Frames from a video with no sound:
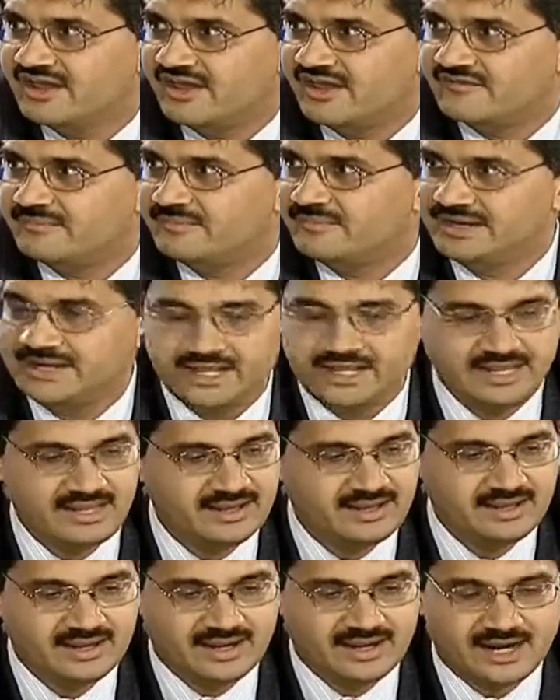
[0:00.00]

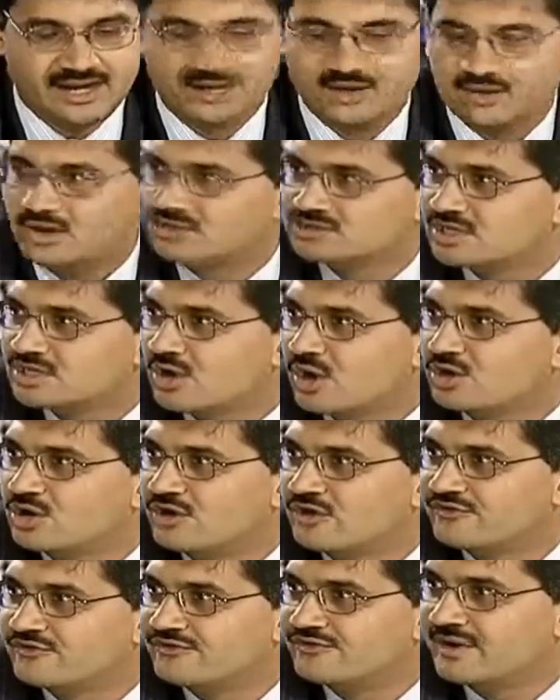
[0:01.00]
FBT had caused a lot
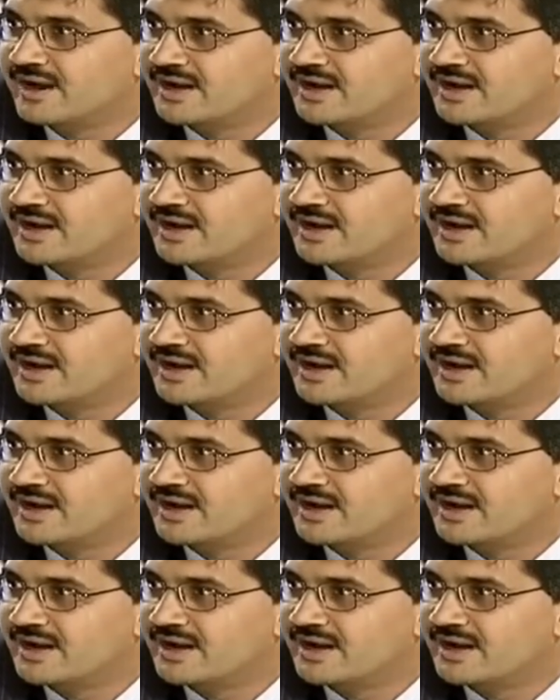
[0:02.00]
of,